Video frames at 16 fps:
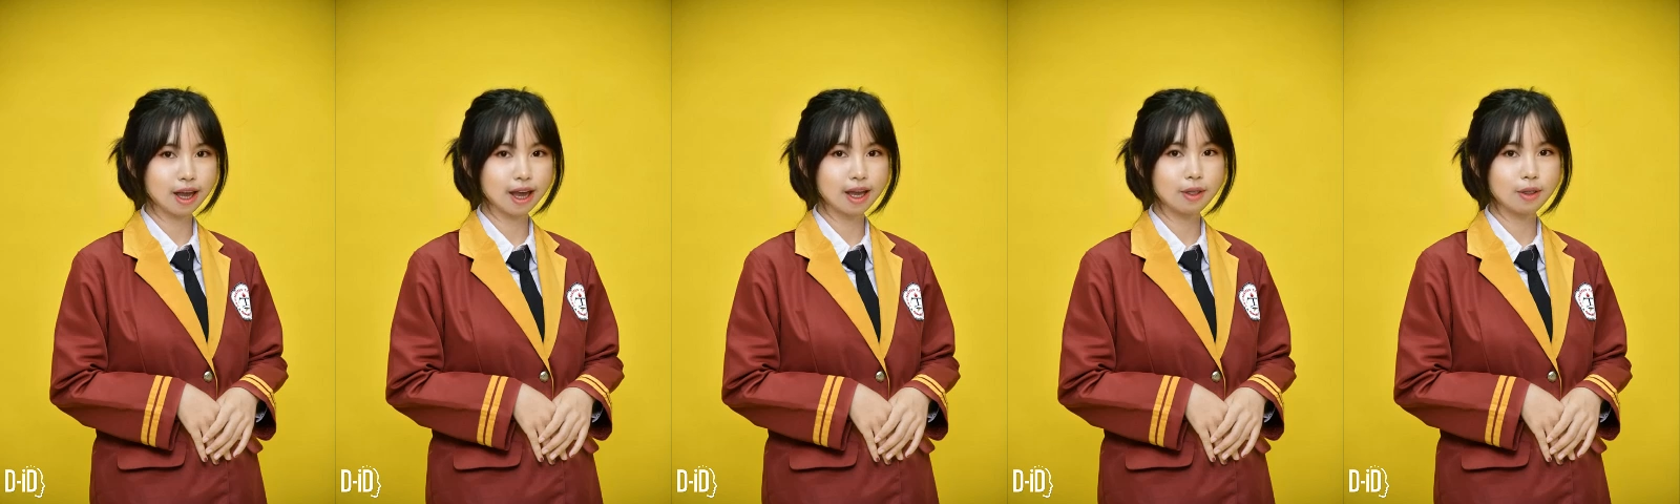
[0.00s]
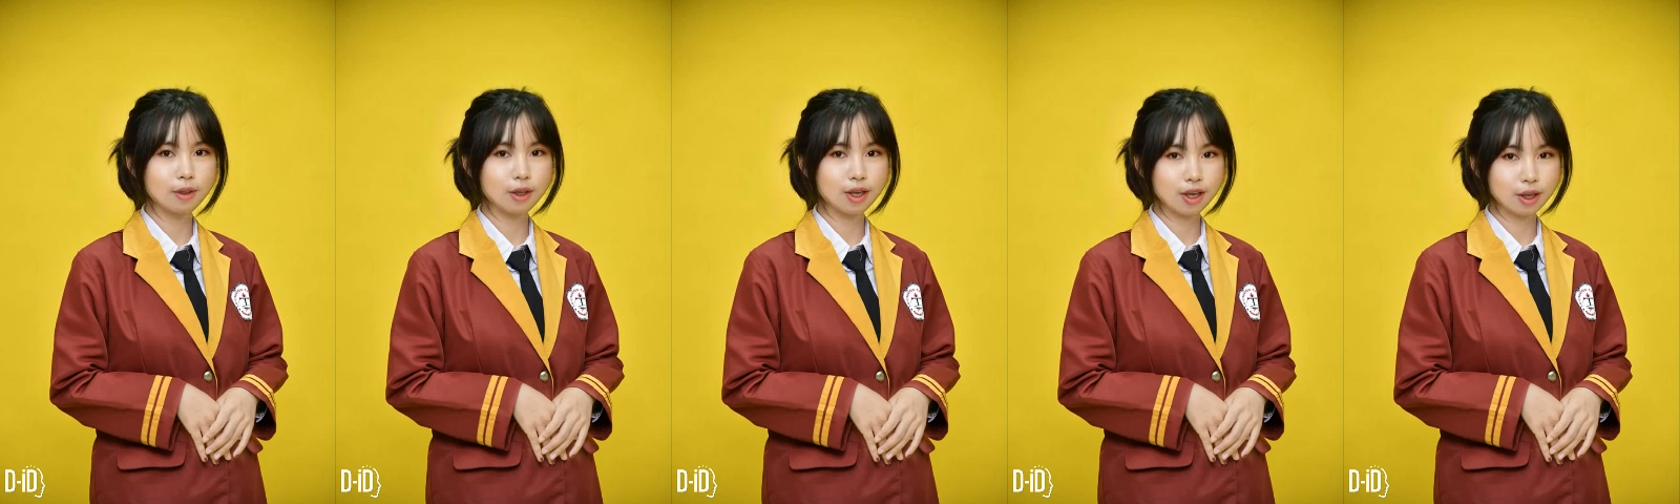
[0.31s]
In the
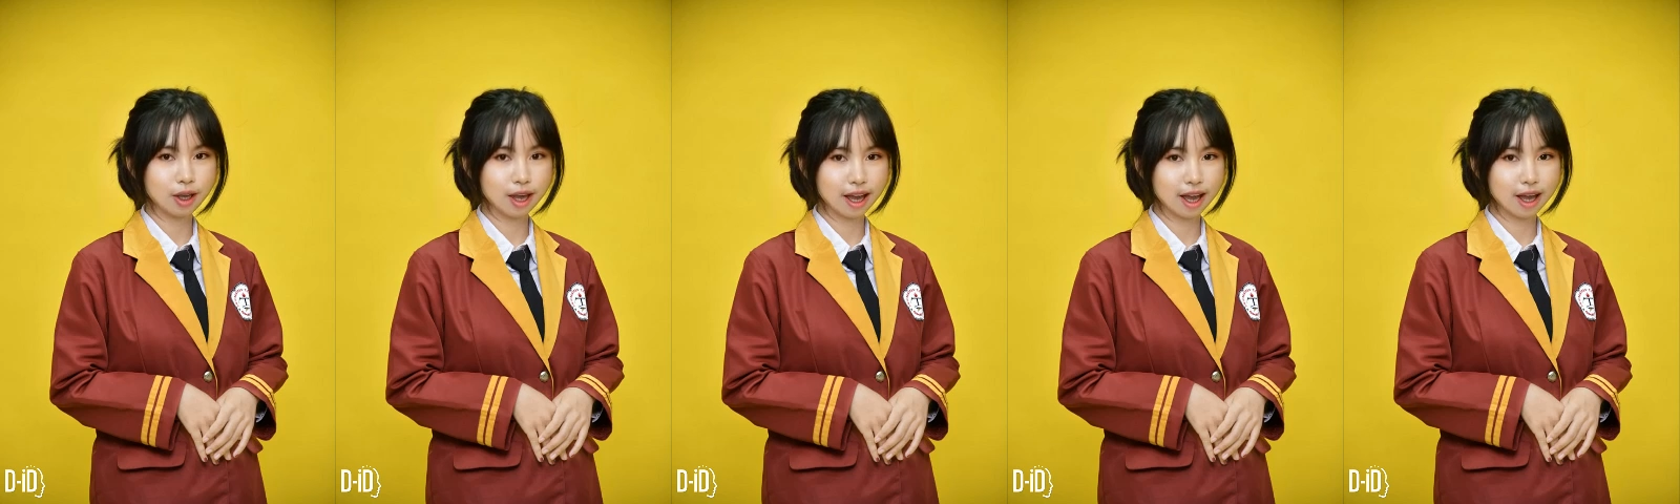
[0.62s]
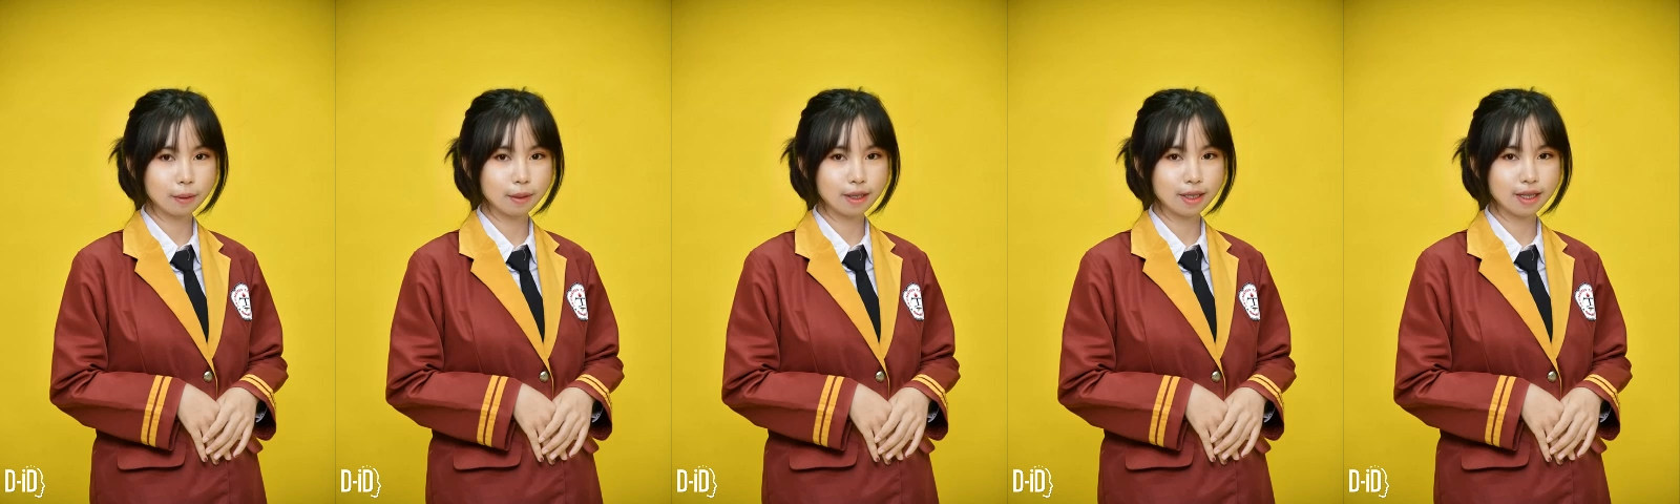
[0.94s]
traditional
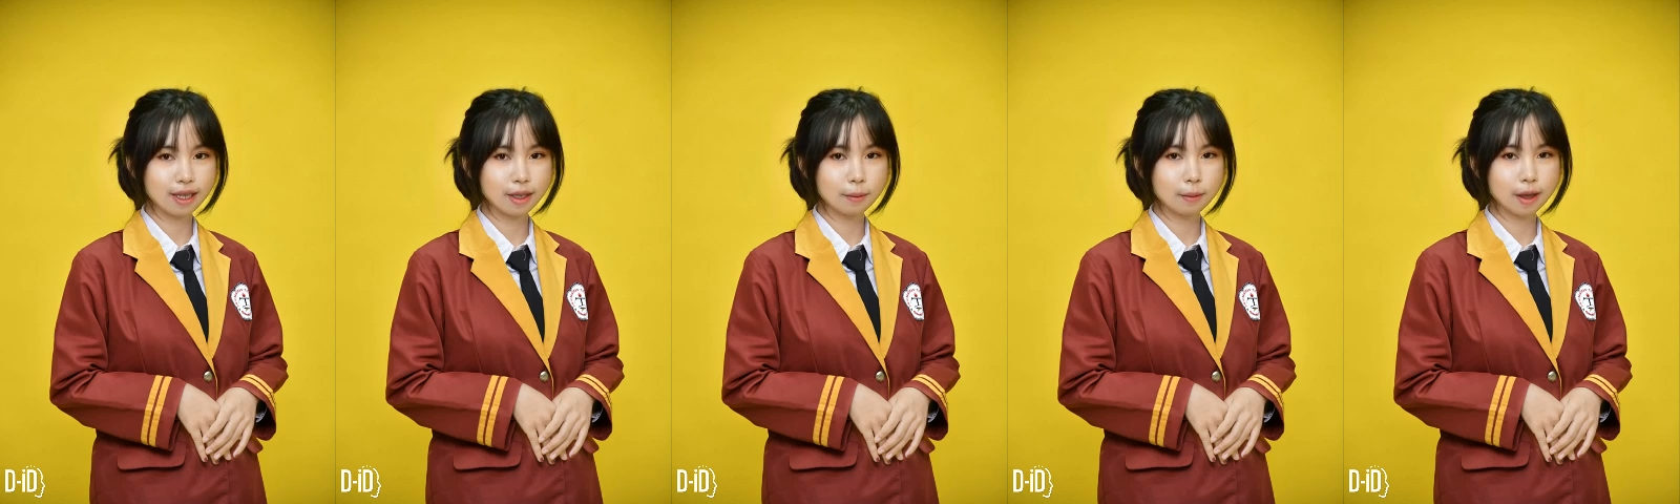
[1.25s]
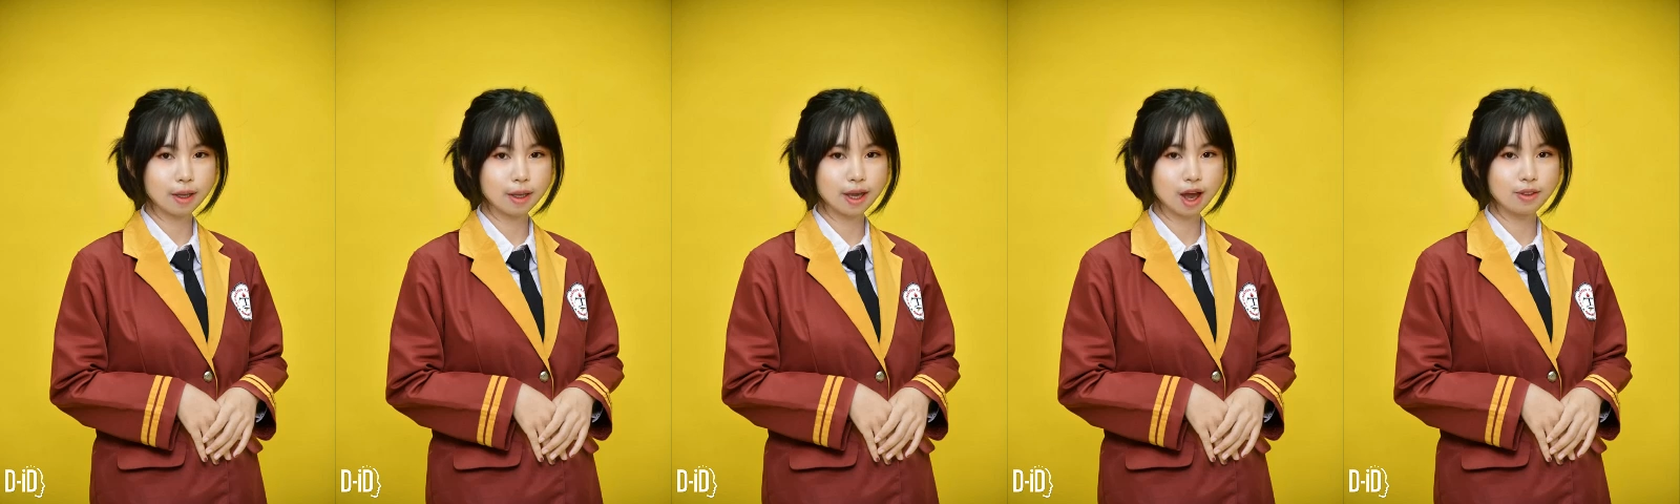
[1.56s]
economic system,
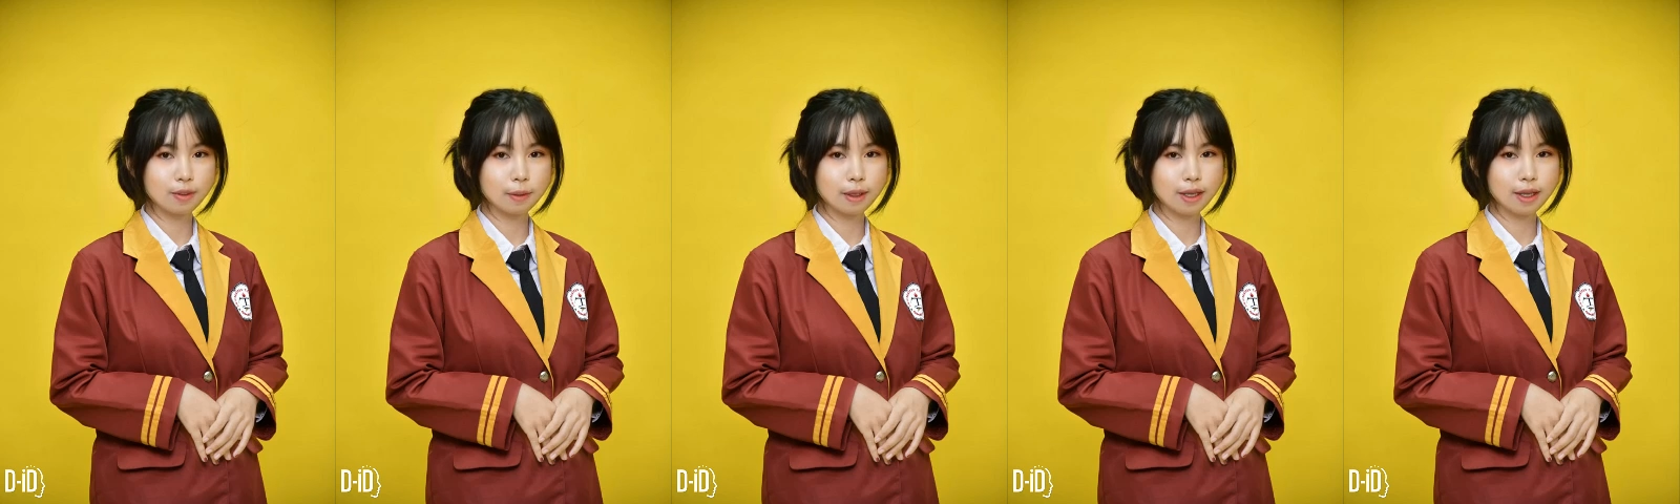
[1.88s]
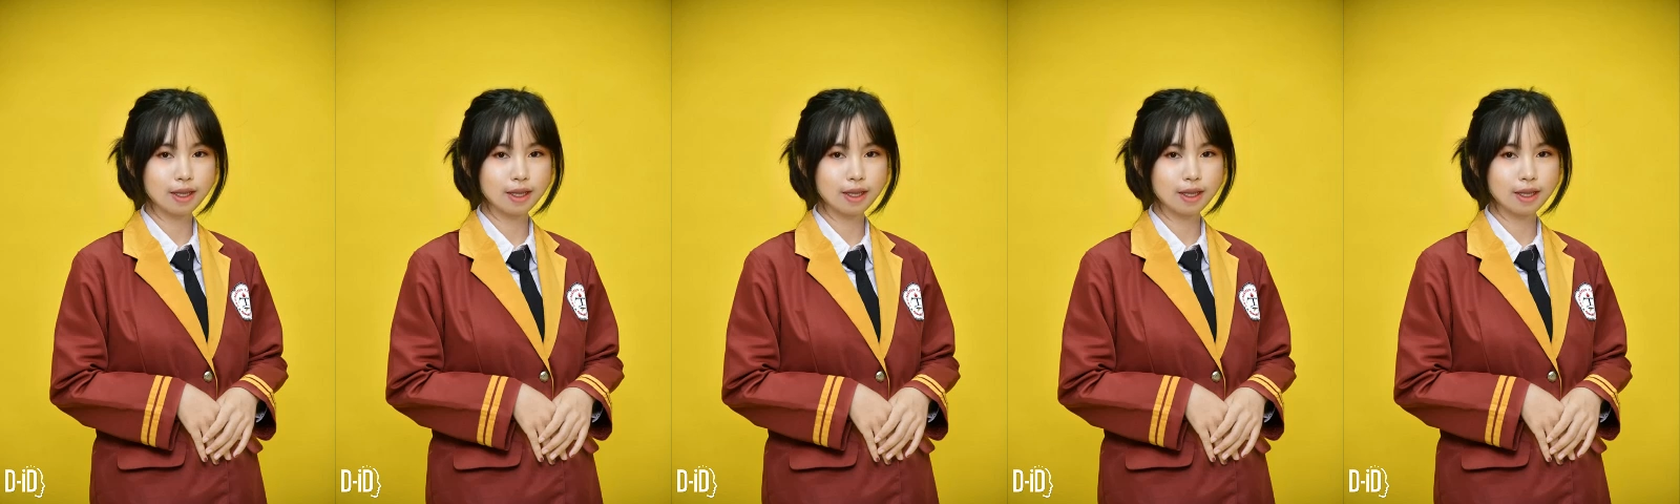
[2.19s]
the government